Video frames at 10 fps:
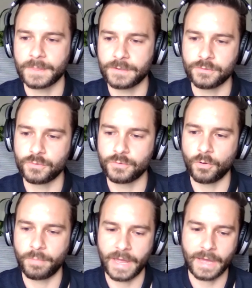you
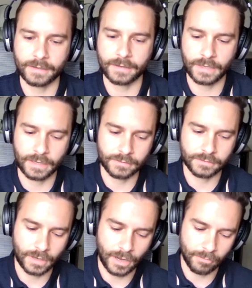go back
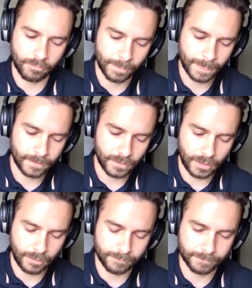and
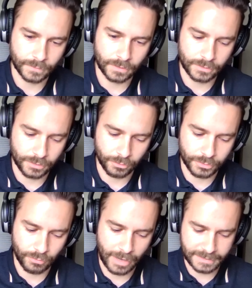
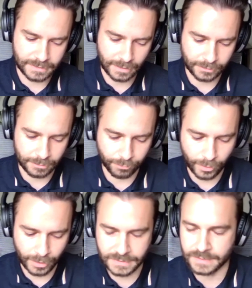you accidentally
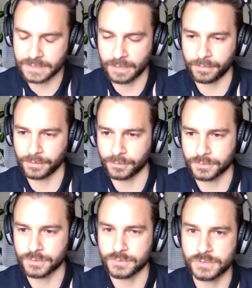pressed skip a little
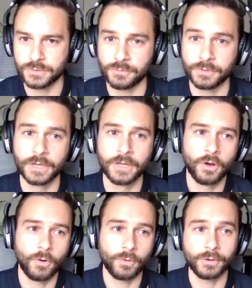too soon,
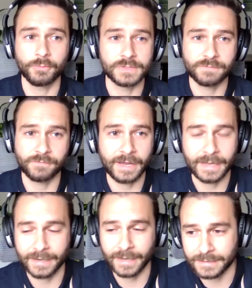or it was
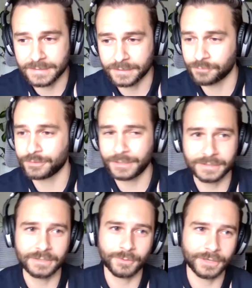Friday night and you
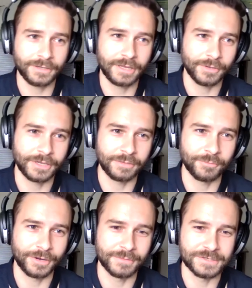really didn't want to label any
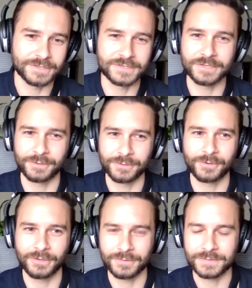more images, so you
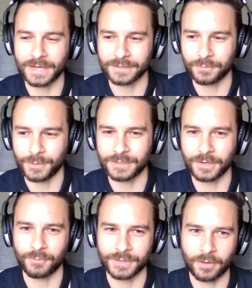closed out of the
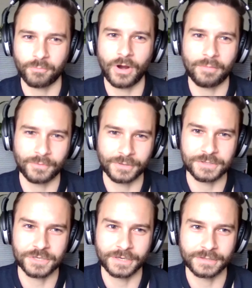window without
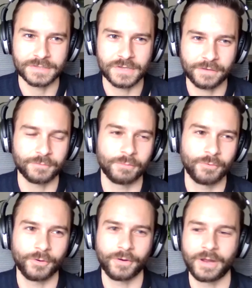properly shutting the software
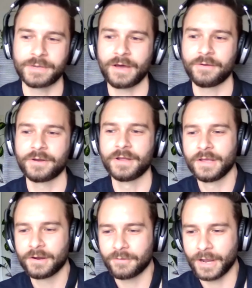program down,
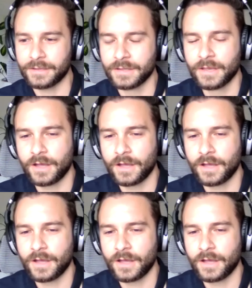right?